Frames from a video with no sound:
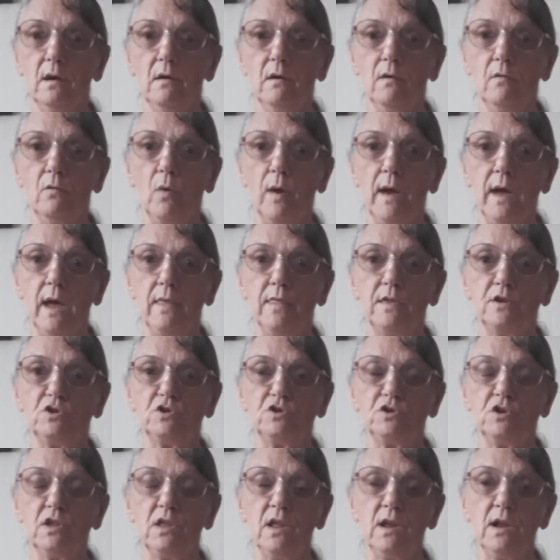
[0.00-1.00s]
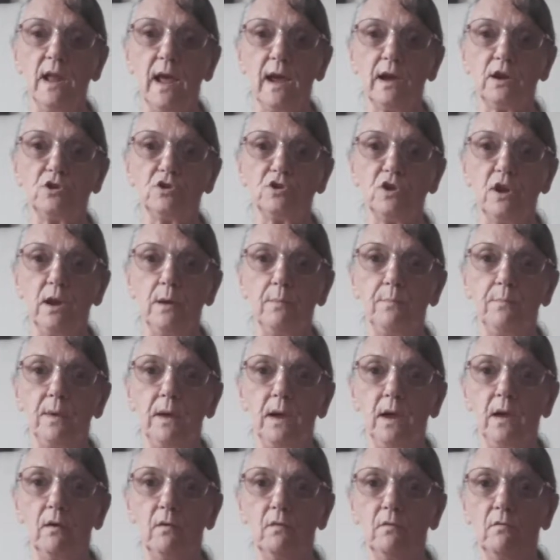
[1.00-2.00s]
where the neck
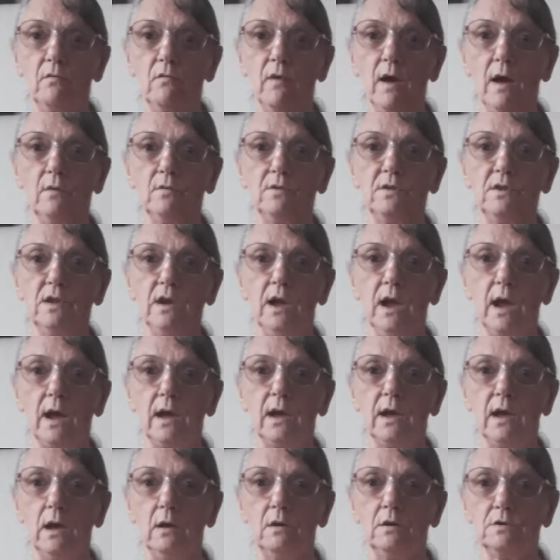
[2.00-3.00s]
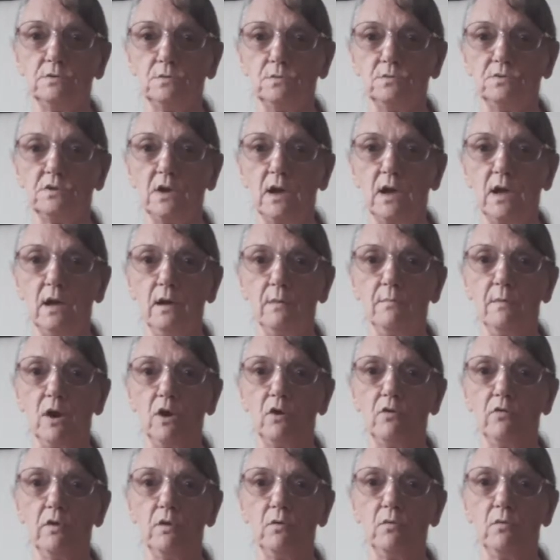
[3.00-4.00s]
shaping round here came, because it was a
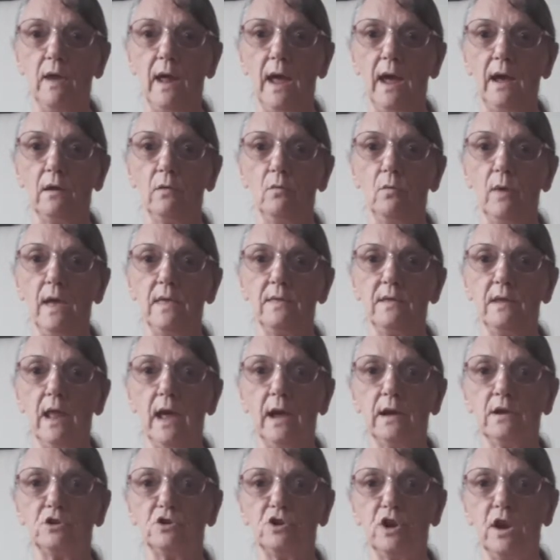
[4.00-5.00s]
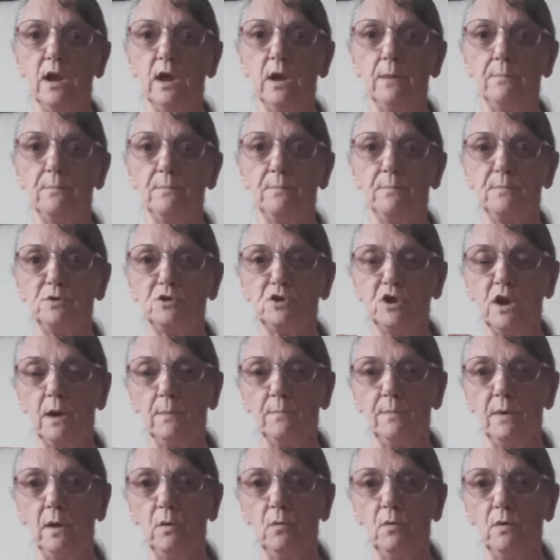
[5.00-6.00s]
crew neck, and where the neck
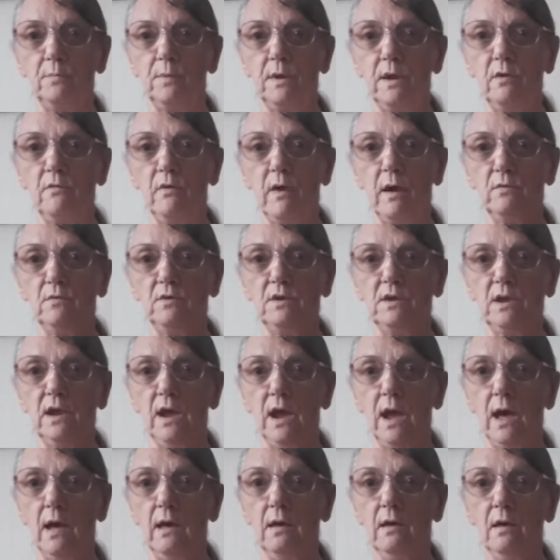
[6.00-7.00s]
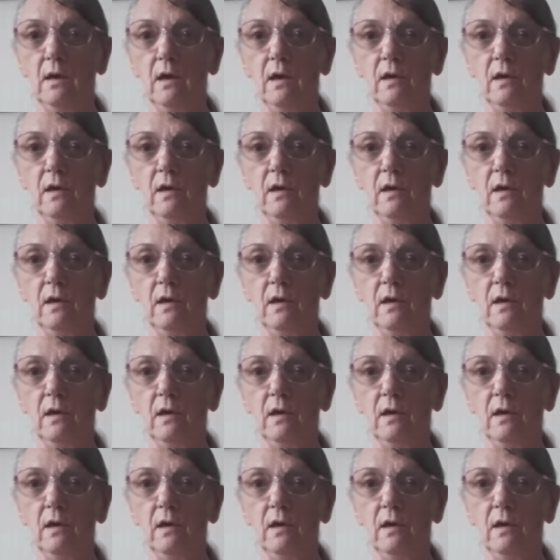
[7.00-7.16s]
shaping would be around here,